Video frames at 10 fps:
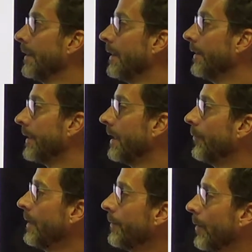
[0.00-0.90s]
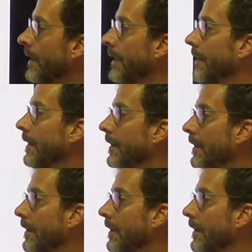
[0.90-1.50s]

is that if we bring